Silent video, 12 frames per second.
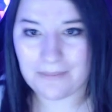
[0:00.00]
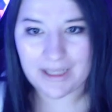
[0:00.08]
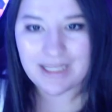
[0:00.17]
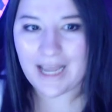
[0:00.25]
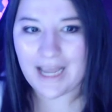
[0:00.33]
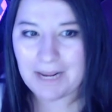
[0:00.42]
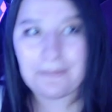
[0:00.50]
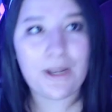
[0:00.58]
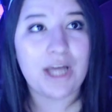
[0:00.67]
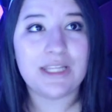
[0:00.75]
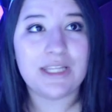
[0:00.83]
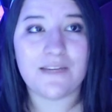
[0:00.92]
Like, I
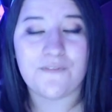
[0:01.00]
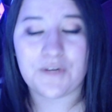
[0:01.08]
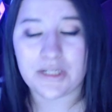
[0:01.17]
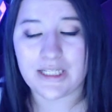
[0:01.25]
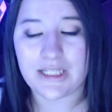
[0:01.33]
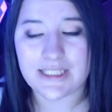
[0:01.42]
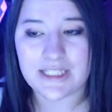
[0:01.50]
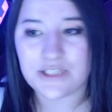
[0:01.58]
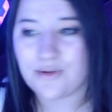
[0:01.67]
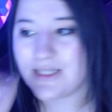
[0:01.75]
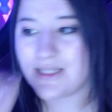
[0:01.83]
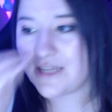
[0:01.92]
applaud them for listening to us.